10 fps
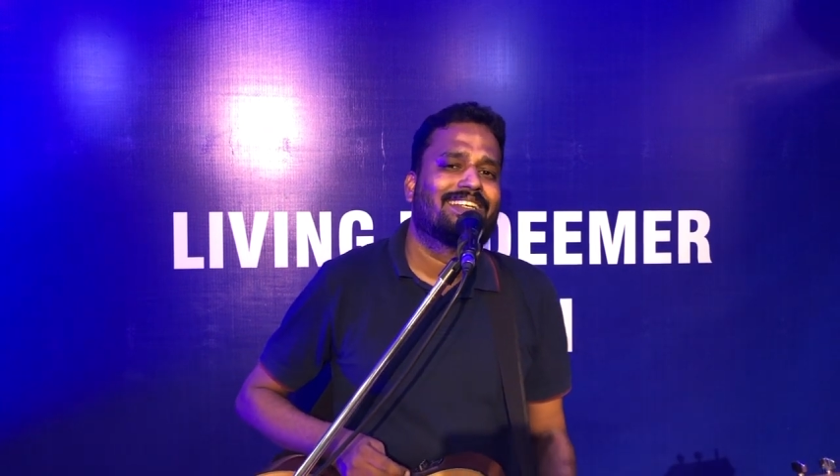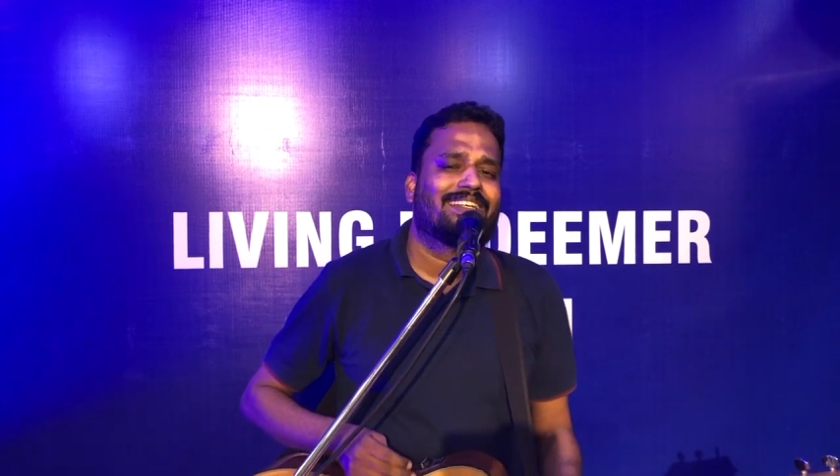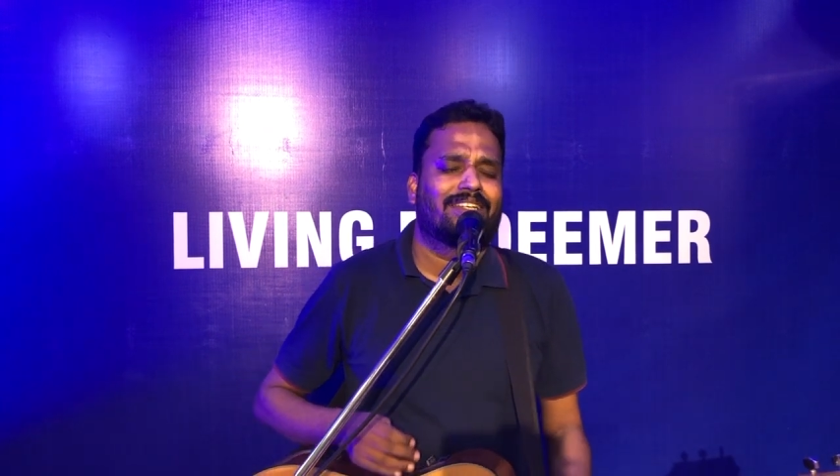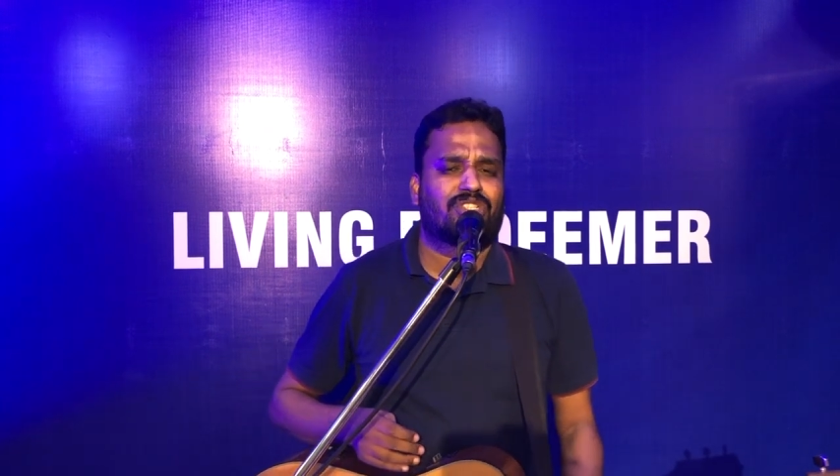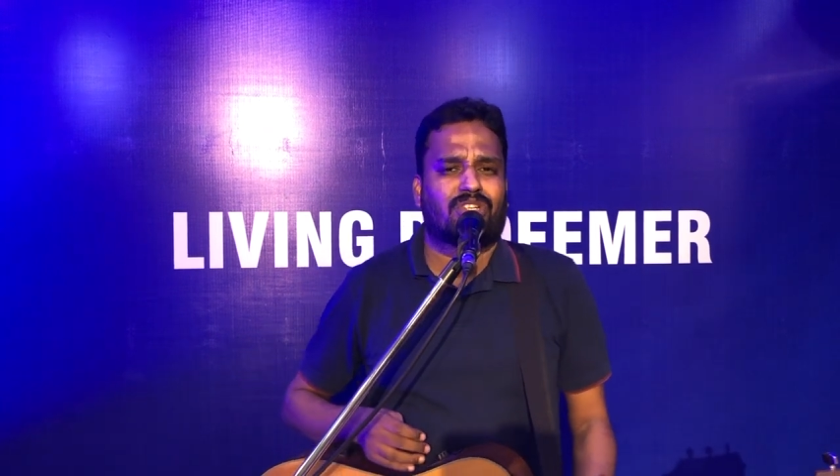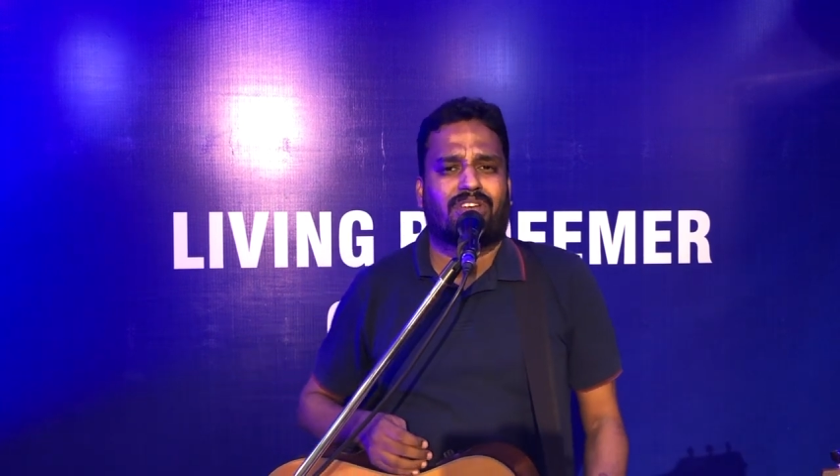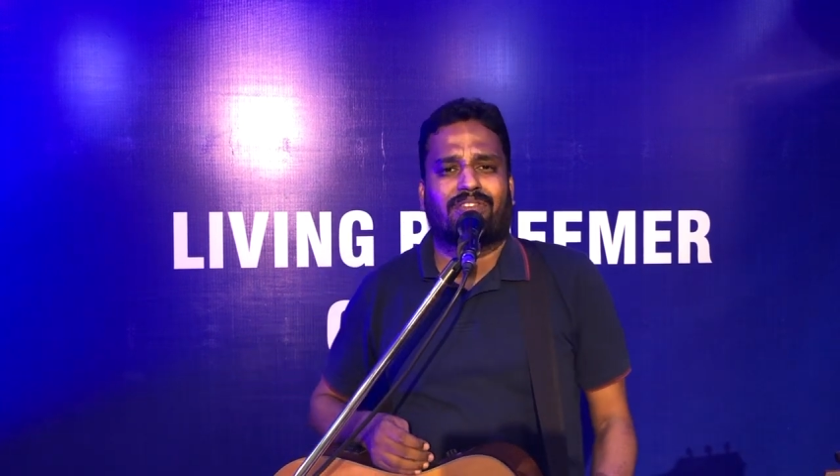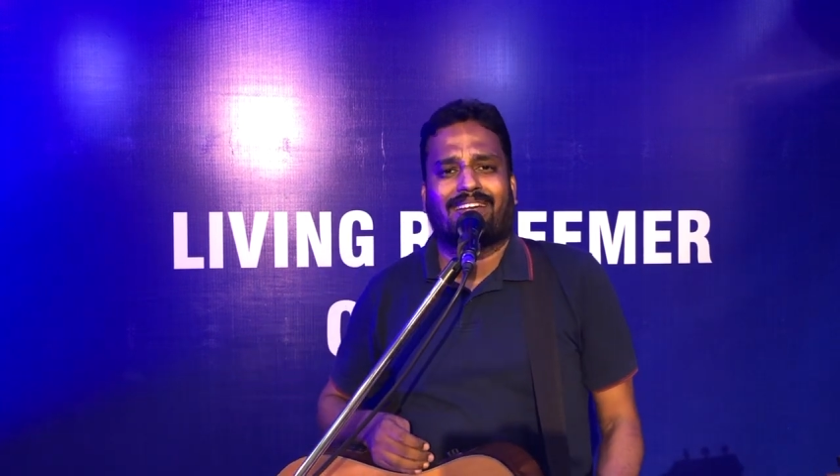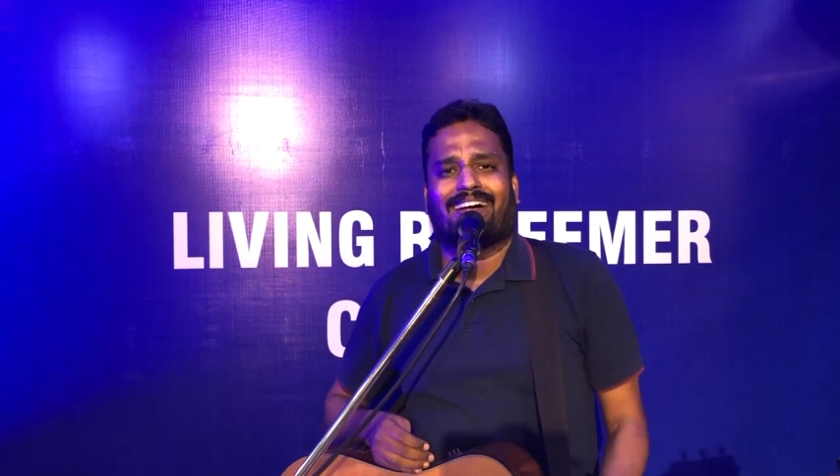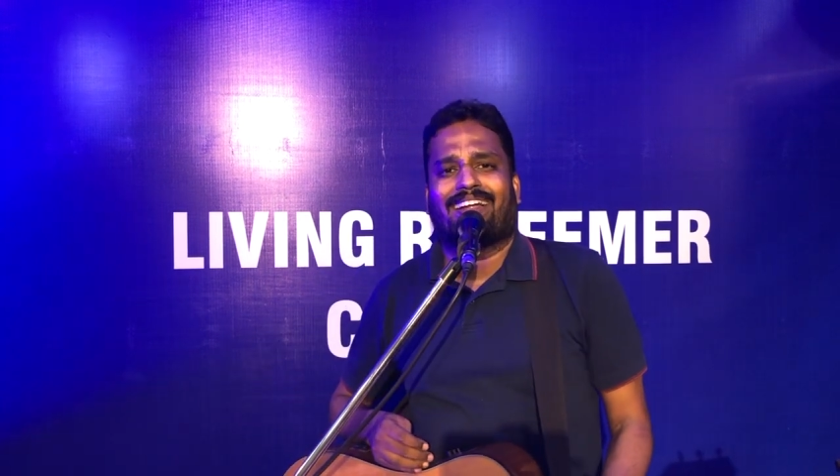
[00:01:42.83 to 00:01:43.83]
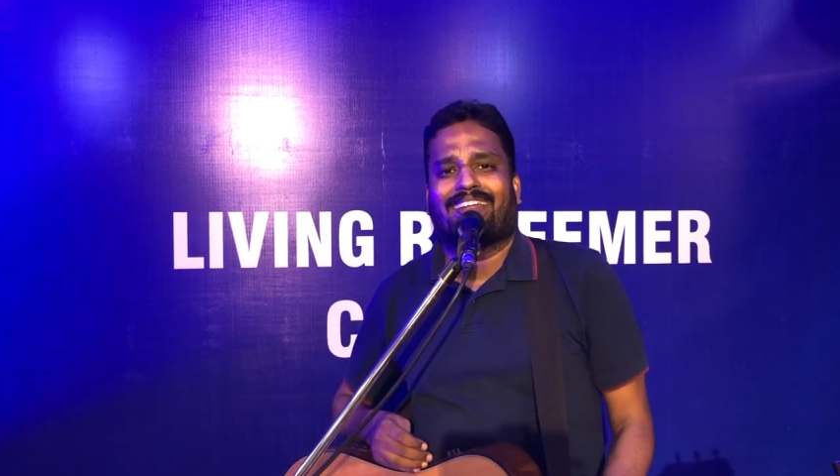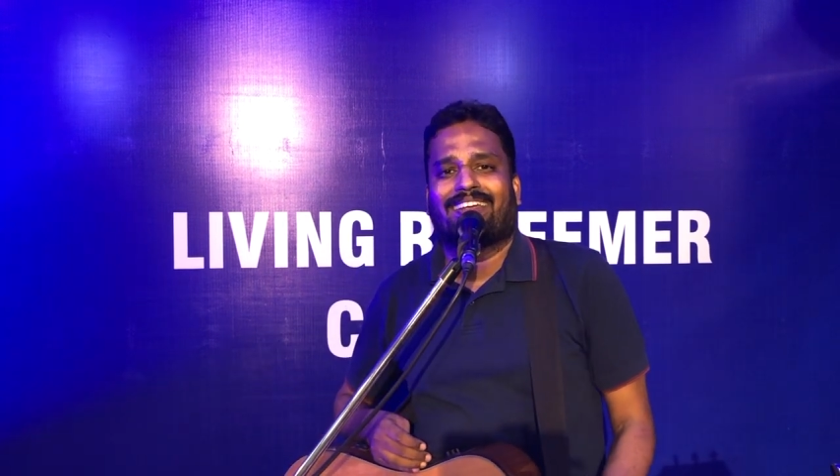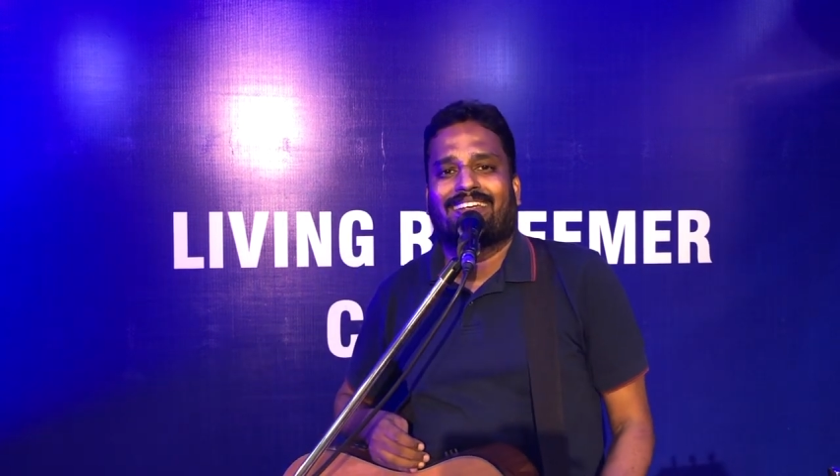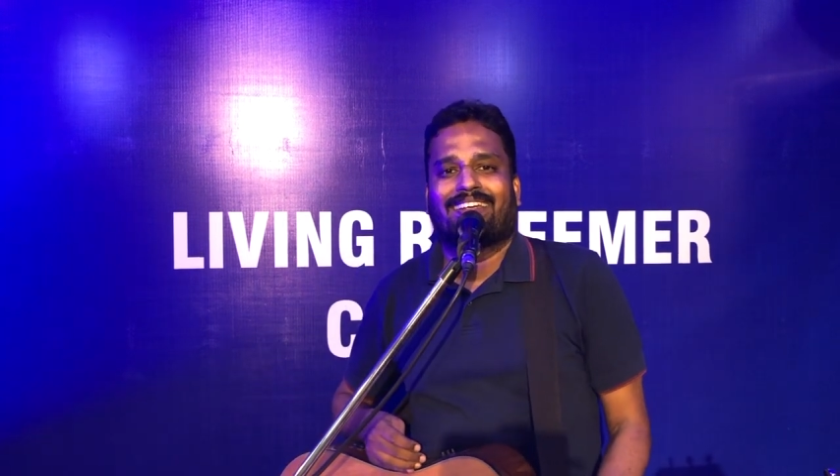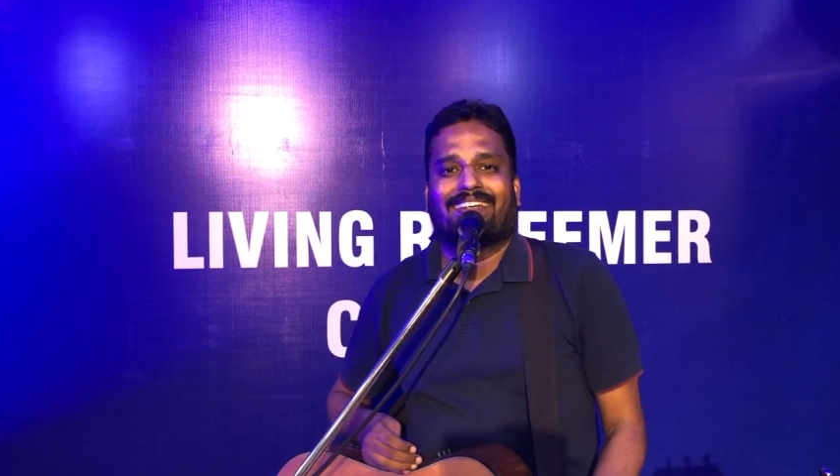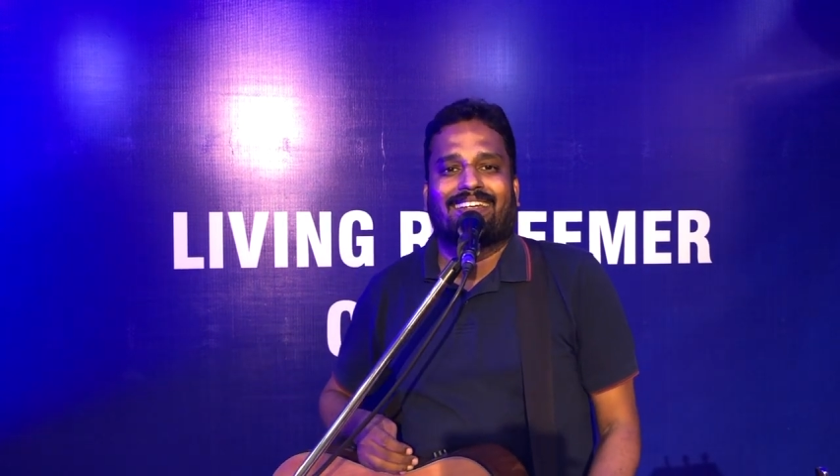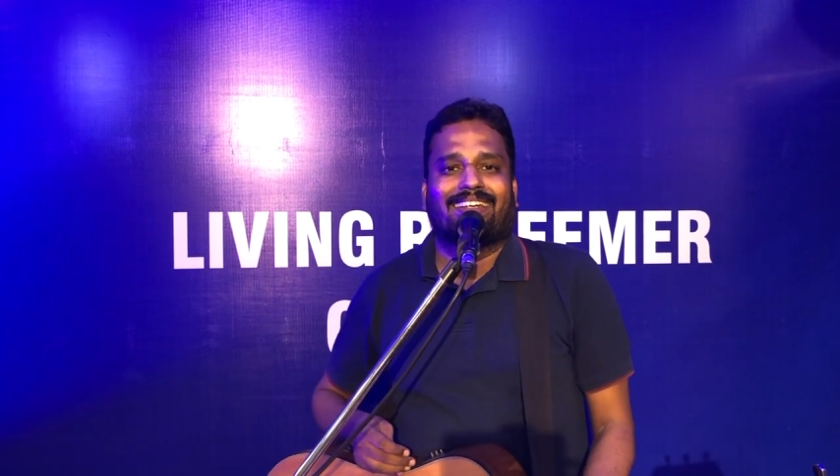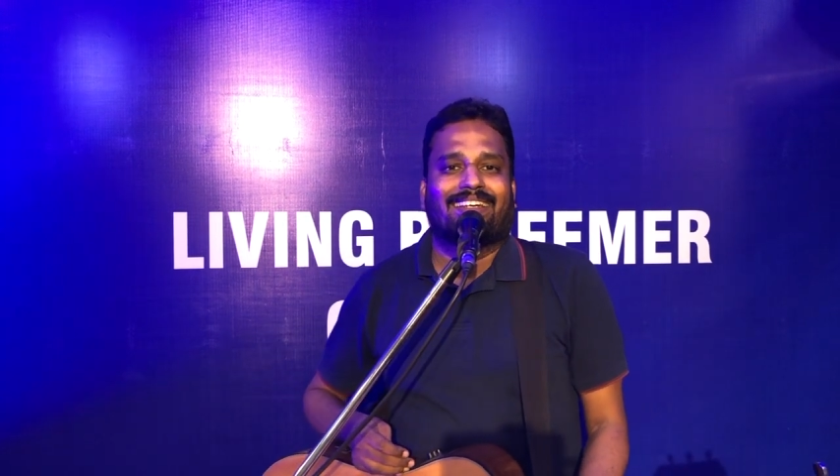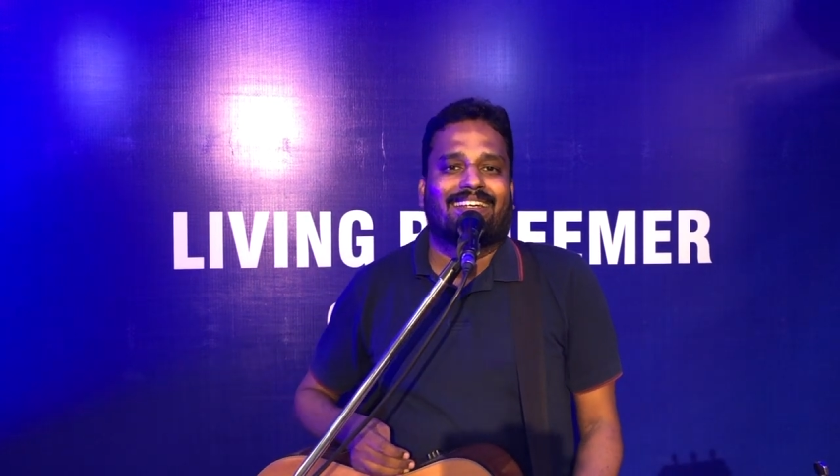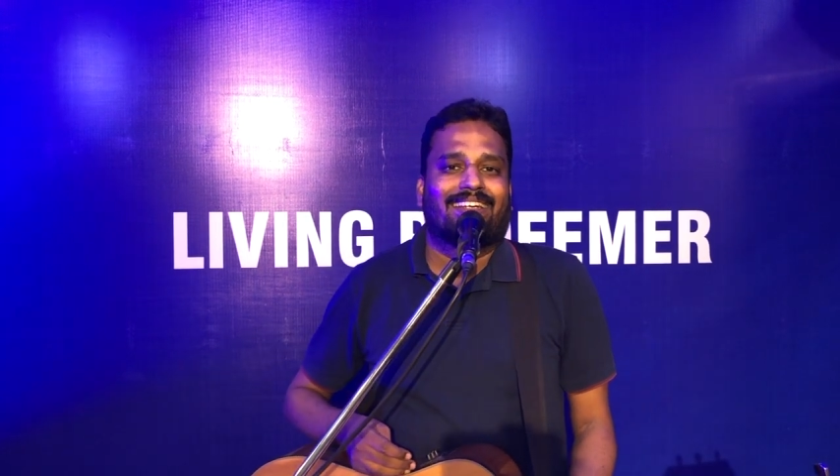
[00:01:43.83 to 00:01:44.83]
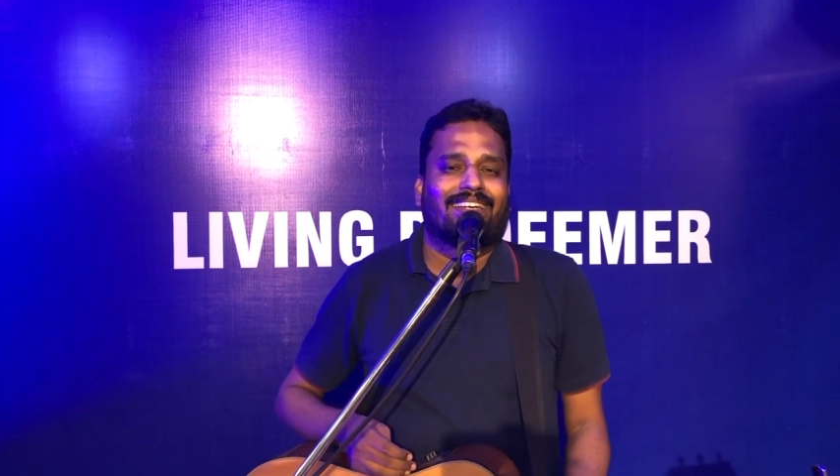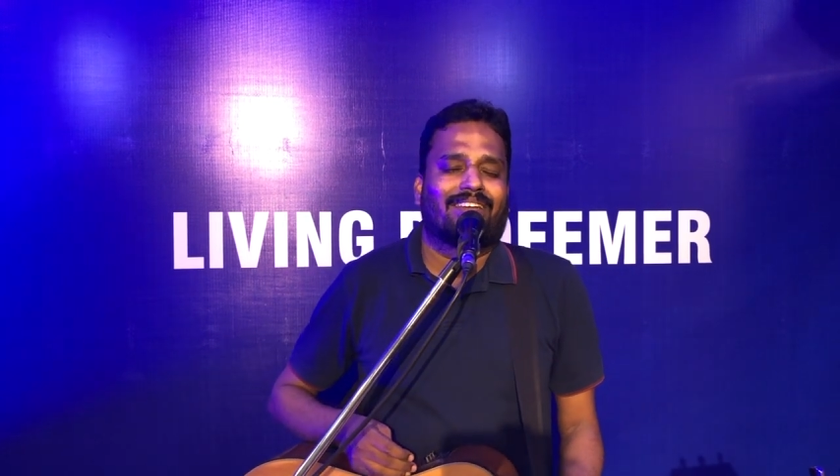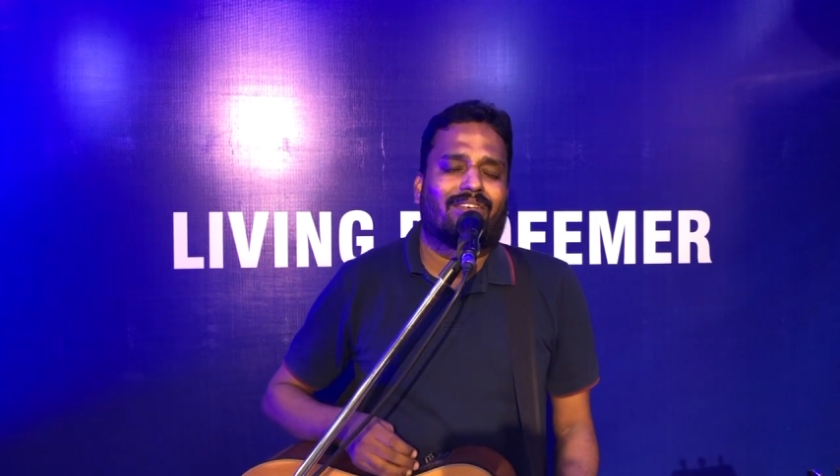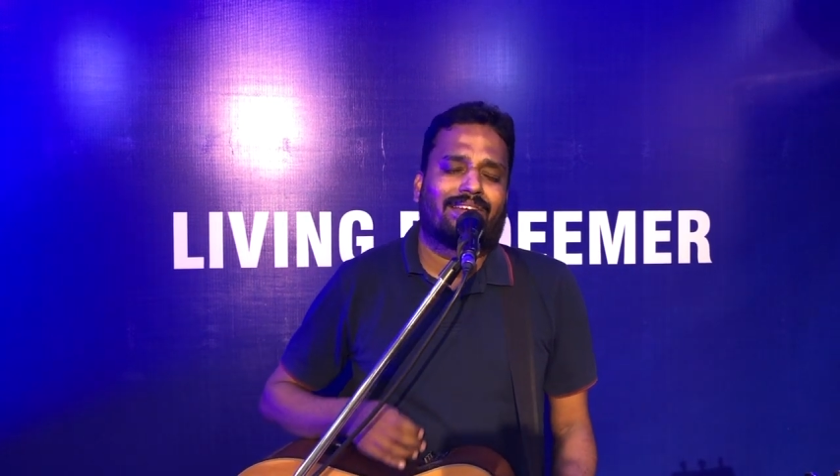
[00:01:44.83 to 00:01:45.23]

Dear children of God, you know,